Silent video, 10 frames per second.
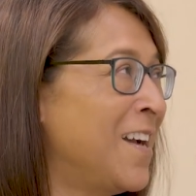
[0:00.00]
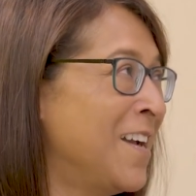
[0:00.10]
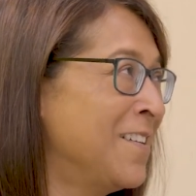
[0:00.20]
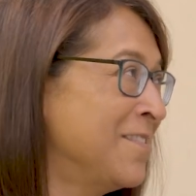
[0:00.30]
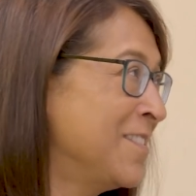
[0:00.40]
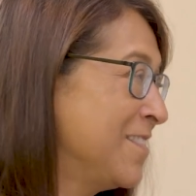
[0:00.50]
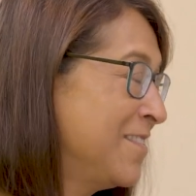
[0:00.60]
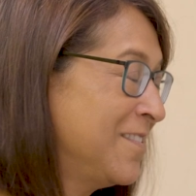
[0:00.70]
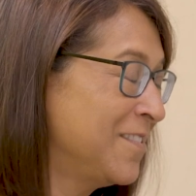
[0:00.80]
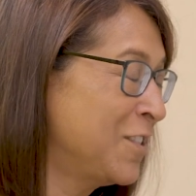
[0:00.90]
and
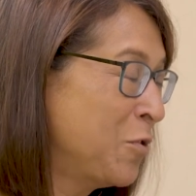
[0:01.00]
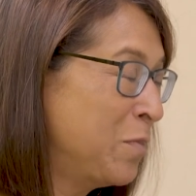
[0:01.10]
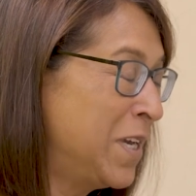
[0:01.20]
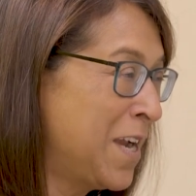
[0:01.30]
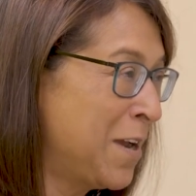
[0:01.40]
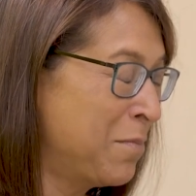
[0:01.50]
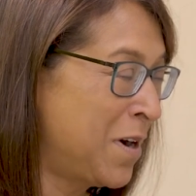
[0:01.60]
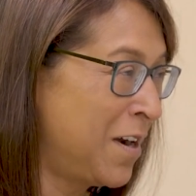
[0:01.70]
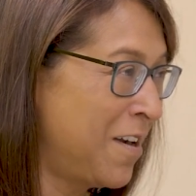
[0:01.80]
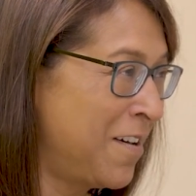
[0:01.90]
so began
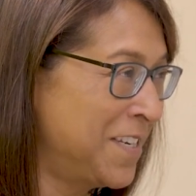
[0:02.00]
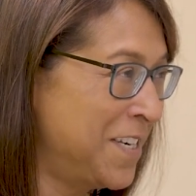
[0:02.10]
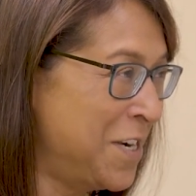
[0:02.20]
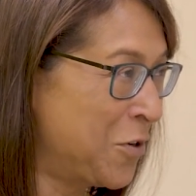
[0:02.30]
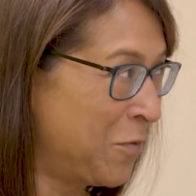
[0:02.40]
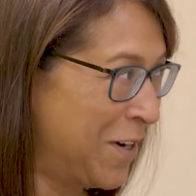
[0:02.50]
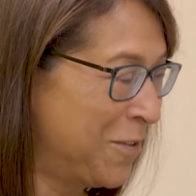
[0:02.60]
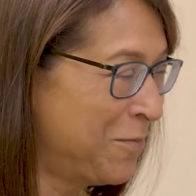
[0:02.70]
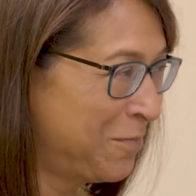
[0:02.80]
my IT career.